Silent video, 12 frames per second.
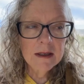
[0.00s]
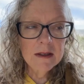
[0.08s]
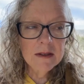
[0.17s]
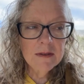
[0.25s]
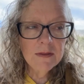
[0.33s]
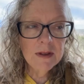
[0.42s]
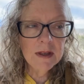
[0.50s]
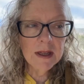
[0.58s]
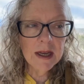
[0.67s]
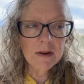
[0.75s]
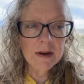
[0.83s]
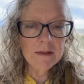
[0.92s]
And just feel
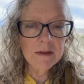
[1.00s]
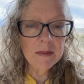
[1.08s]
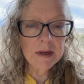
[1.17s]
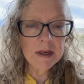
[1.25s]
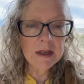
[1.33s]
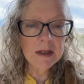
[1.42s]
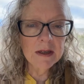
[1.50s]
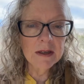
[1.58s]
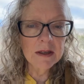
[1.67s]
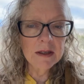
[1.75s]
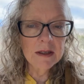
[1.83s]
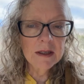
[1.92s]
how everybody
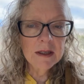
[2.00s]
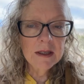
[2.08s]
here